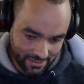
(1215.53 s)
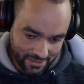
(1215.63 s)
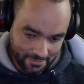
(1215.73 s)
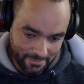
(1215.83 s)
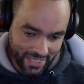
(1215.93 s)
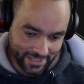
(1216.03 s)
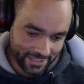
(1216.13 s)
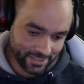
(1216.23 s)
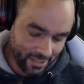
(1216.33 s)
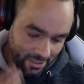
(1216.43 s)
make
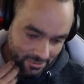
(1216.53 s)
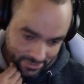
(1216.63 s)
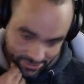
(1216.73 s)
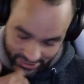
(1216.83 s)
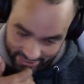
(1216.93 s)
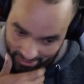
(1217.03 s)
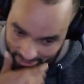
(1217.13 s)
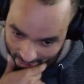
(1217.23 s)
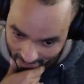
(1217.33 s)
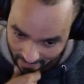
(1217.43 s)
this code generic
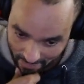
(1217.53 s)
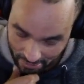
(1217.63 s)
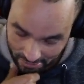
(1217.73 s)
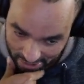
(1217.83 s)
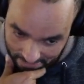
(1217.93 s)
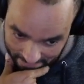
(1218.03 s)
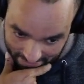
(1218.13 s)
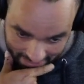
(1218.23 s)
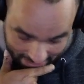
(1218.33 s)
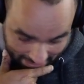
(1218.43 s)
over both.
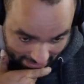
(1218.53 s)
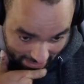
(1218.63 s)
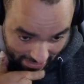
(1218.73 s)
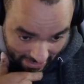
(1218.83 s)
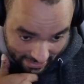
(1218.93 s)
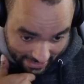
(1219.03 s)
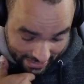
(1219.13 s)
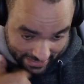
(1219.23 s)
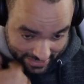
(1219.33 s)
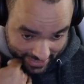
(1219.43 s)

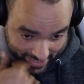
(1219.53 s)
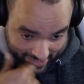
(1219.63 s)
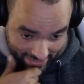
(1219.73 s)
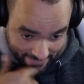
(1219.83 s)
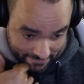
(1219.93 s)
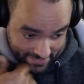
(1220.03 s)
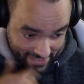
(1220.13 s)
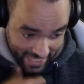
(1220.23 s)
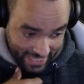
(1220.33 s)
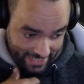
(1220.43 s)
And
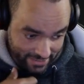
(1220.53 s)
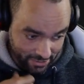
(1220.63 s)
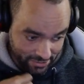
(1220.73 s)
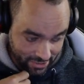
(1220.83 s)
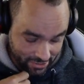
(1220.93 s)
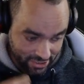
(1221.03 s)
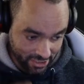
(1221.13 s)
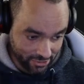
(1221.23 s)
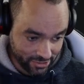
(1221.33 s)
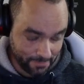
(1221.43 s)
yeah, it also
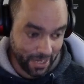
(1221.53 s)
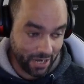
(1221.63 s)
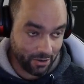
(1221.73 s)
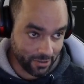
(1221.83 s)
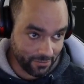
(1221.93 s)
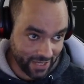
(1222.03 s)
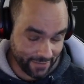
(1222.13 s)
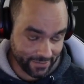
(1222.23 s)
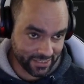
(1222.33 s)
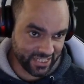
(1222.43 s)
shows the power of
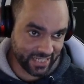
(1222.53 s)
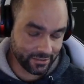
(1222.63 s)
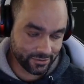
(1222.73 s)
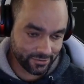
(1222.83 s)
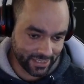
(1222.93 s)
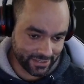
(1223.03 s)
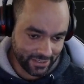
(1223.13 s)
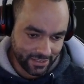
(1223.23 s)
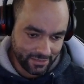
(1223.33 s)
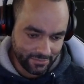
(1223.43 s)
having the channels, right?
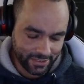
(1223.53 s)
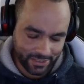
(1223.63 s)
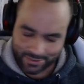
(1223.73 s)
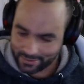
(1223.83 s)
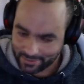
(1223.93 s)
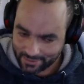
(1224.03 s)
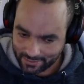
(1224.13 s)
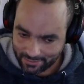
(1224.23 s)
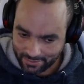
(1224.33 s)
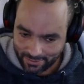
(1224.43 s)
Because
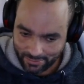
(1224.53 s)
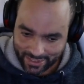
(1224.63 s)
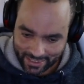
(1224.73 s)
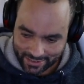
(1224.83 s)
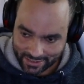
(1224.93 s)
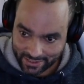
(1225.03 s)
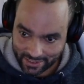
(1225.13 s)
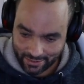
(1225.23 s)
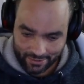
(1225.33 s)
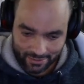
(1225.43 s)
we can
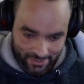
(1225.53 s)
still